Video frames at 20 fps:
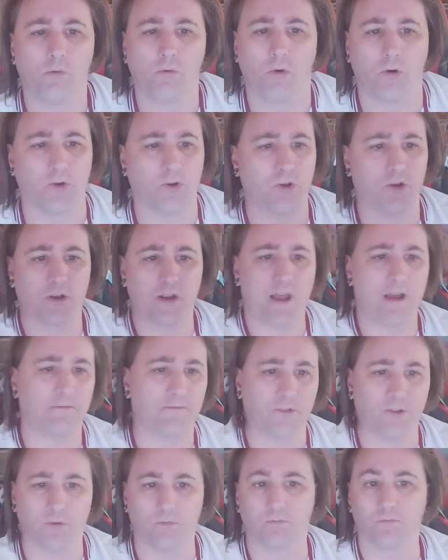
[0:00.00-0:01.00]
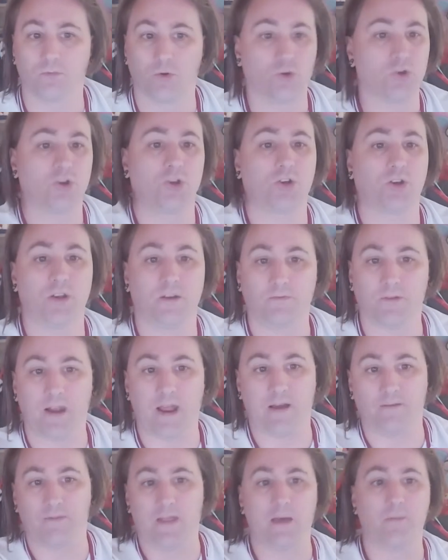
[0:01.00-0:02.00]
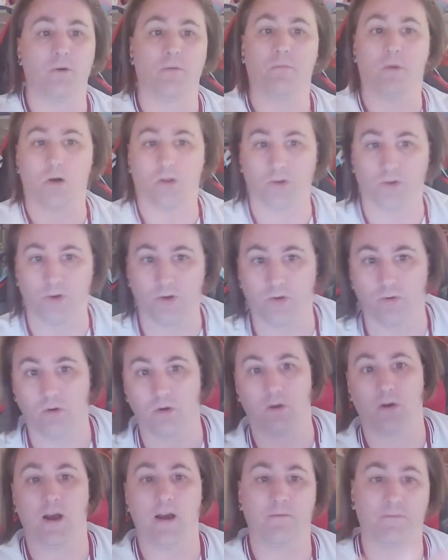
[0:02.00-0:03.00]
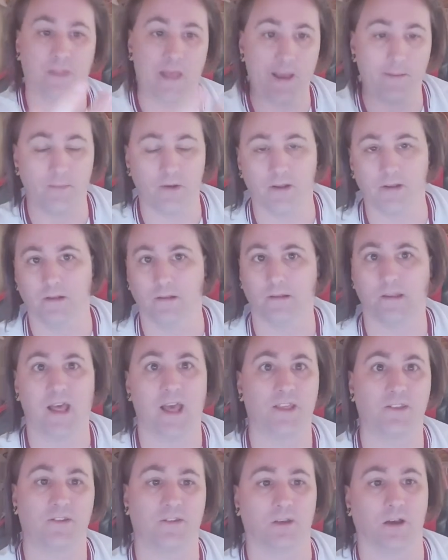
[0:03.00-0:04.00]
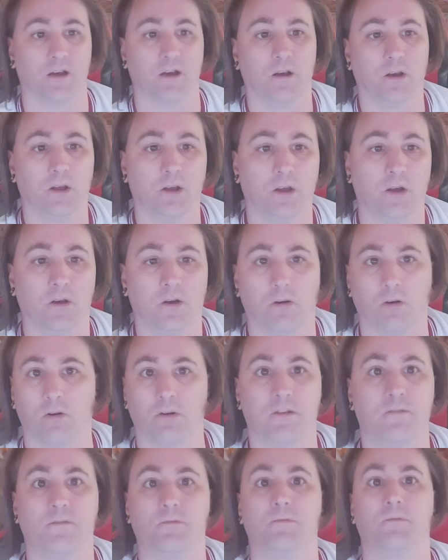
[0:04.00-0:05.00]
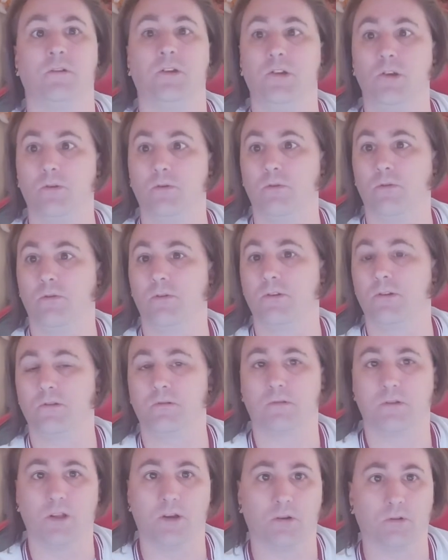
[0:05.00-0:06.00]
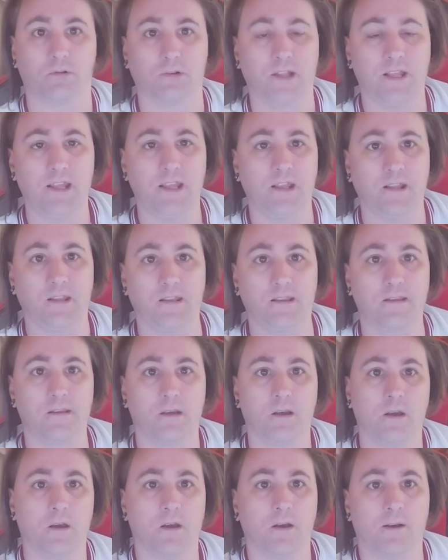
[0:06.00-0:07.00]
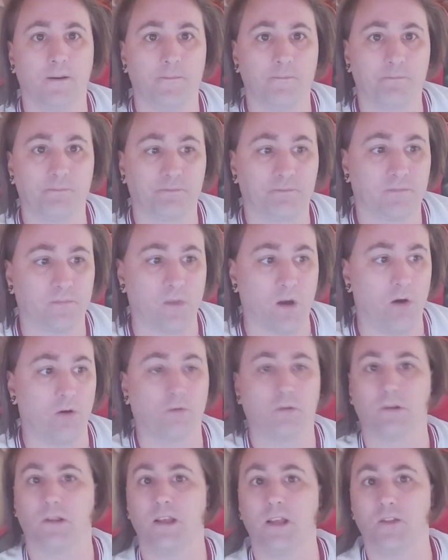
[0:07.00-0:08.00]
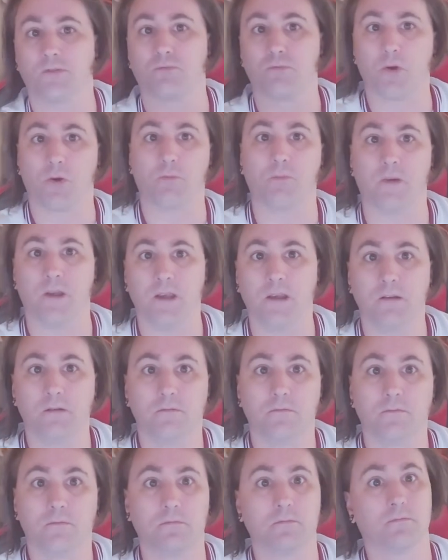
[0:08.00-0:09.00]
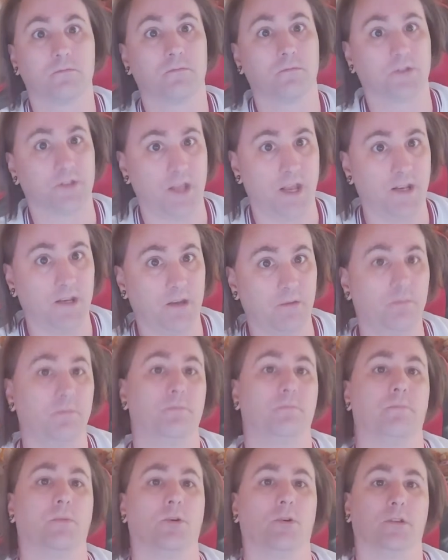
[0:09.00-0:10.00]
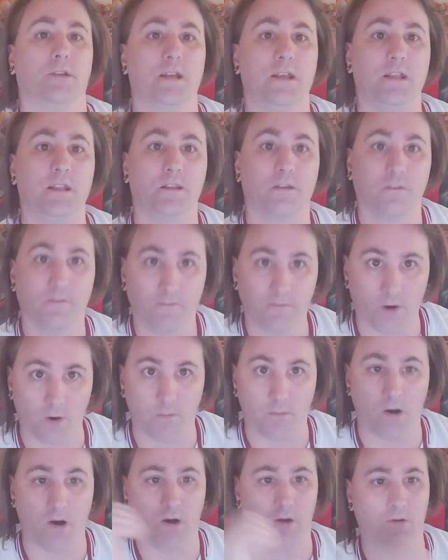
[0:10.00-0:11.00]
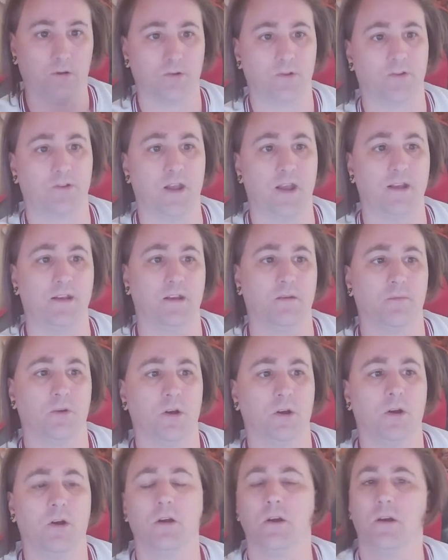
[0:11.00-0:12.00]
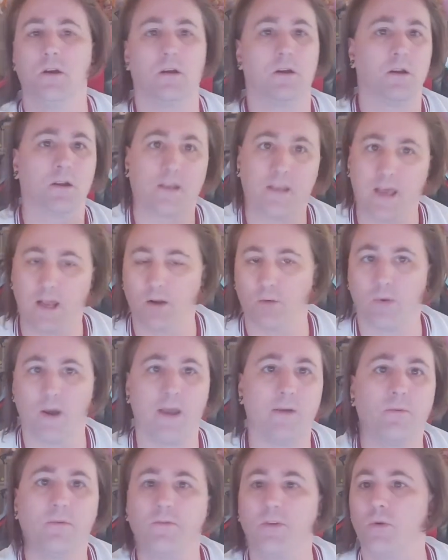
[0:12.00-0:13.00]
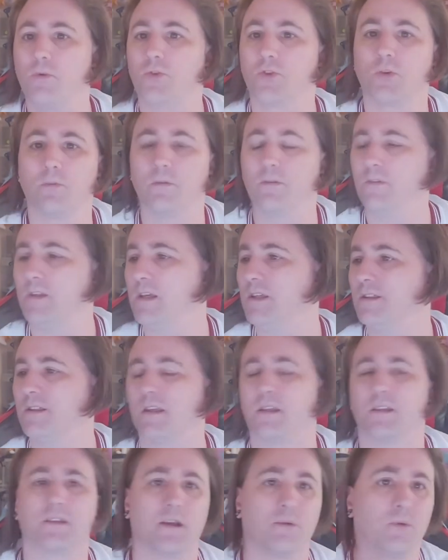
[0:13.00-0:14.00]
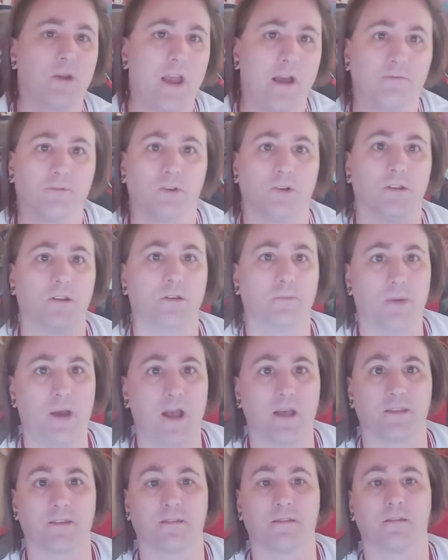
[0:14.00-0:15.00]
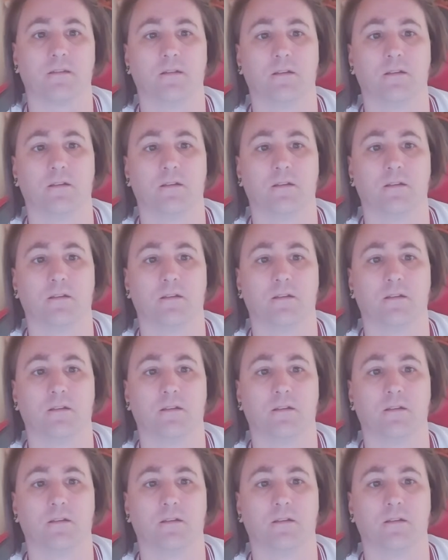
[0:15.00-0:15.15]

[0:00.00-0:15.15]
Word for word: or you could have them, or you could even have them at Molineux, or have them in Leicester, or even use you know Leeds, not Leeds Rugby Stadium, but Leeds Football Stadium. Get away with doing some of these things like we have done in the past.